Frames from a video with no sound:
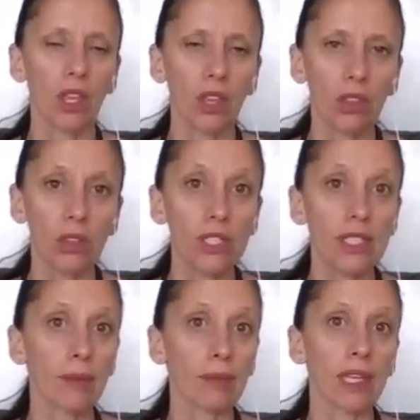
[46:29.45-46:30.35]
There's
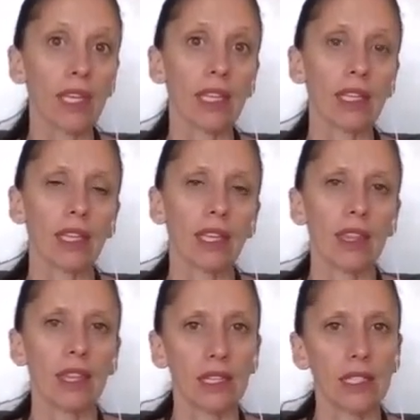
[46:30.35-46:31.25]
something
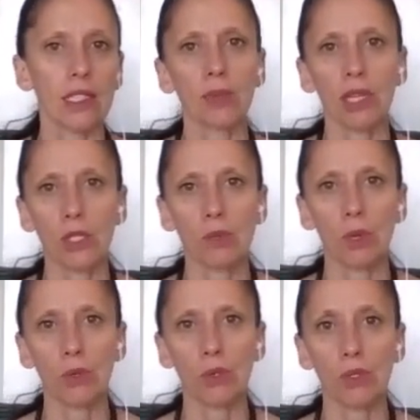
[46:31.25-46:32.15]
that needs to be
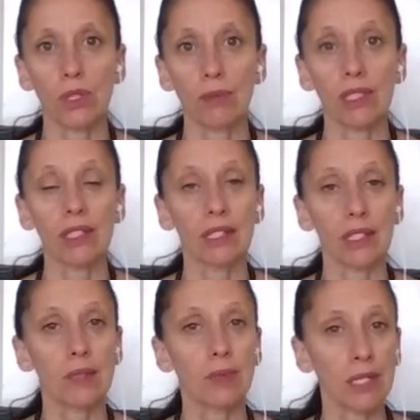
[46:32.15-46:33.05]
exposed. There's something that needs
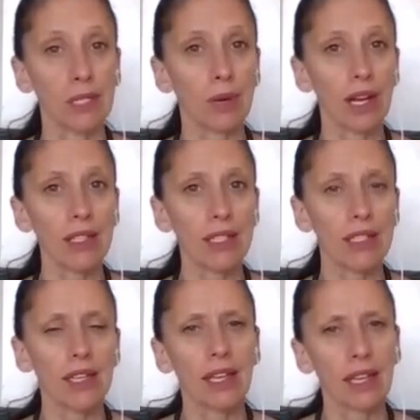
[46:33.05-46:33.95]
to be expressed.
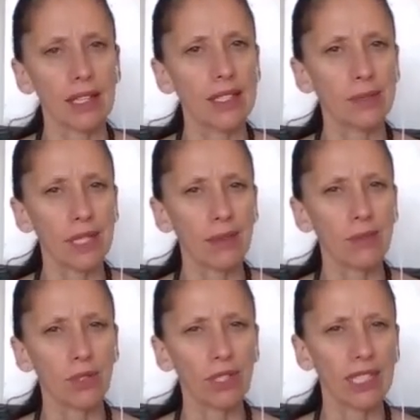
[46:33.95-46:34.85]
And sometimes
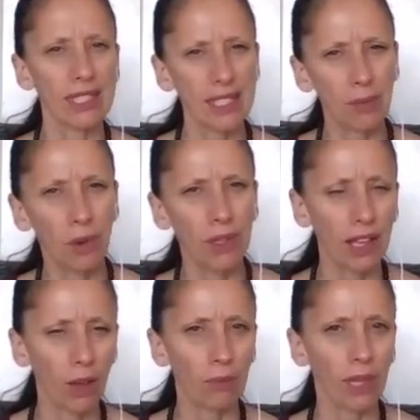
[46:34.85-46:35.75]
you need someone to
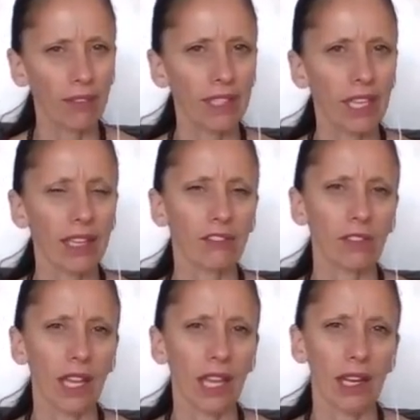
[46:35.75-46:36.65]
help navigate
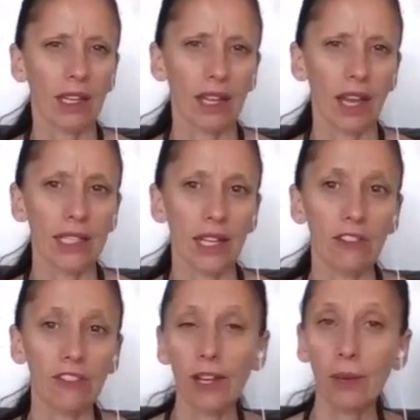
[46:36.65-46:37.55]
and
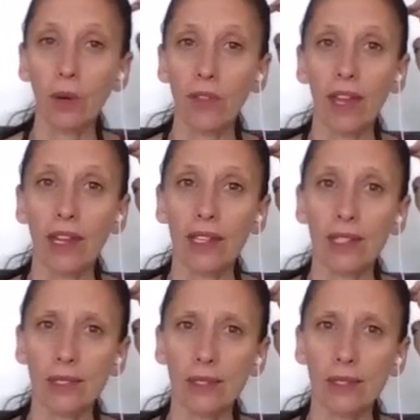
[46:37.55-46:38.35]
identify where that is.